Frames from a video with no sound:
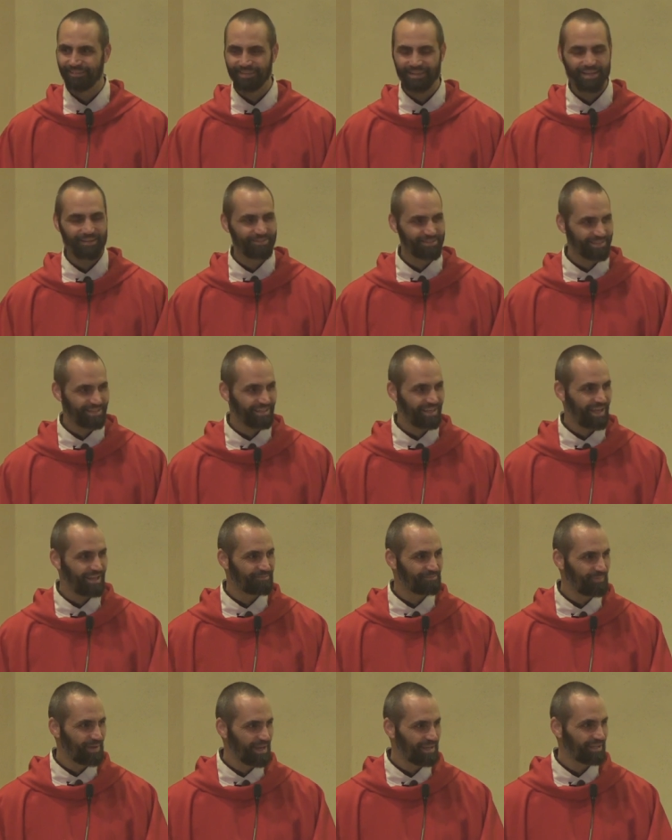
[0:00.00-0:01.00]
when they've
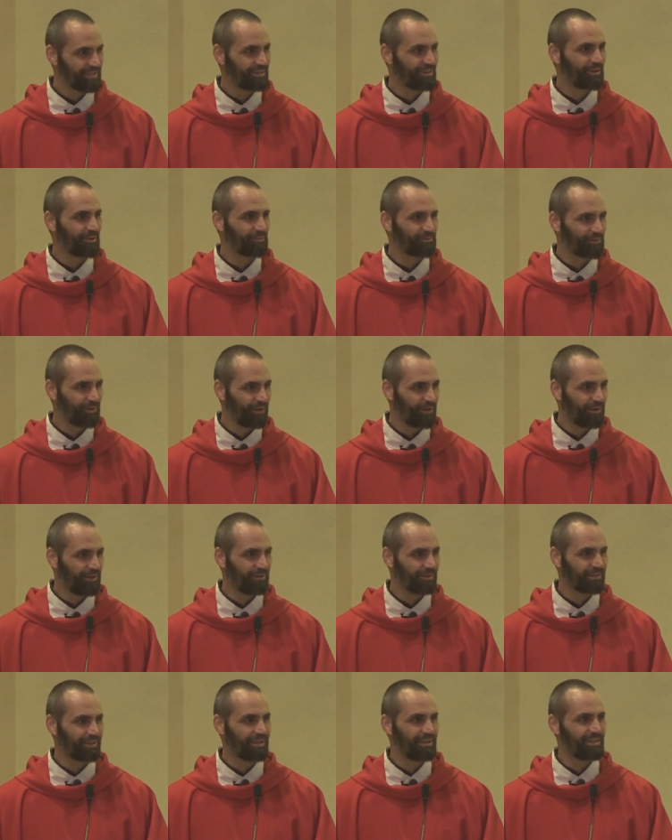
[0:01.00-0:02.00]
admitted they're
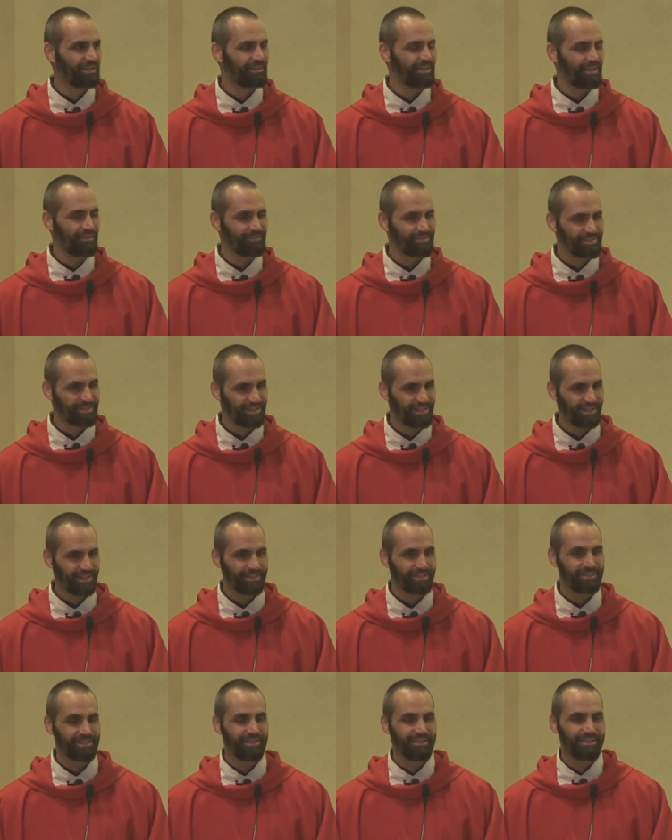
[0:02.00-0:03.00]
wrong, they've
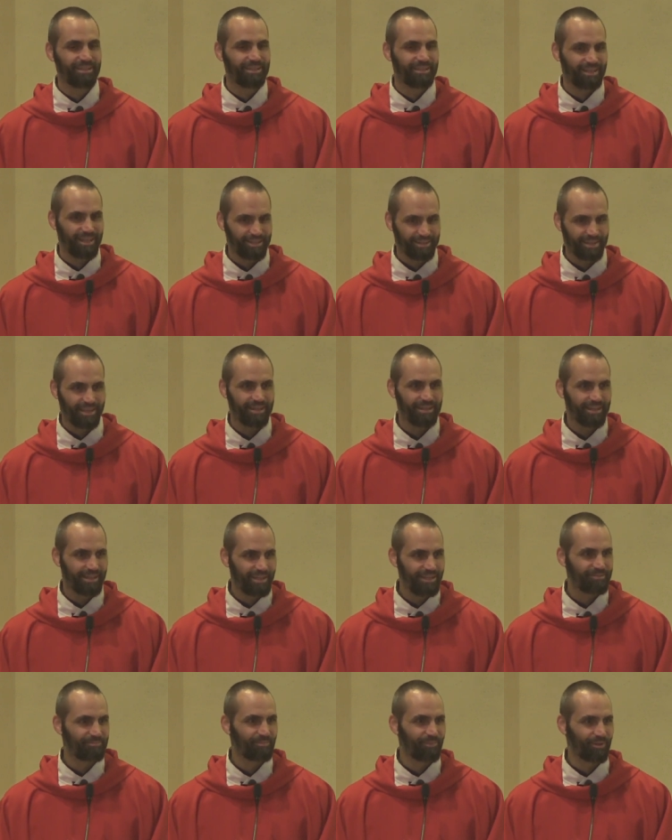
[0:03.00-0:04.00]
sinned, that they
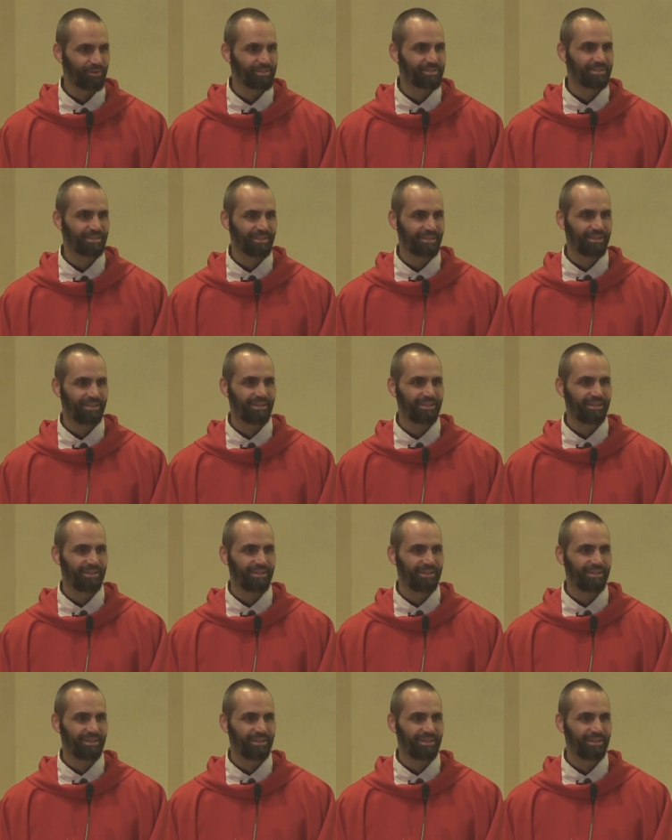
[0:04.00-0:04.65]
need mercy.